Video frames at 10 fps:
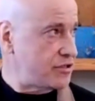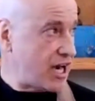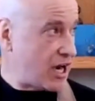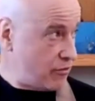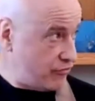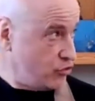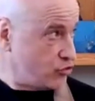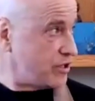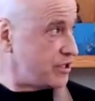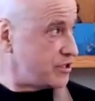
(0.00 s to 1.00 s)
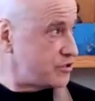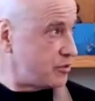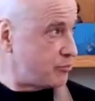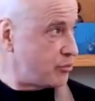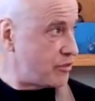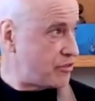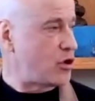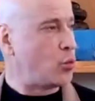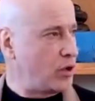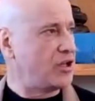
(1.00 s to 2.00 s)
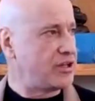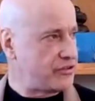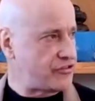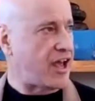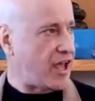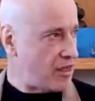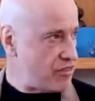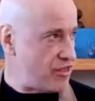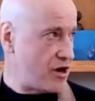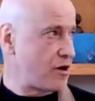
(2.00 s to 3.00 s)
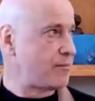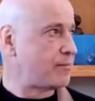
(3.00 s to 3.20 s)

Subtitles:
that I refuse relationship with, will stay there.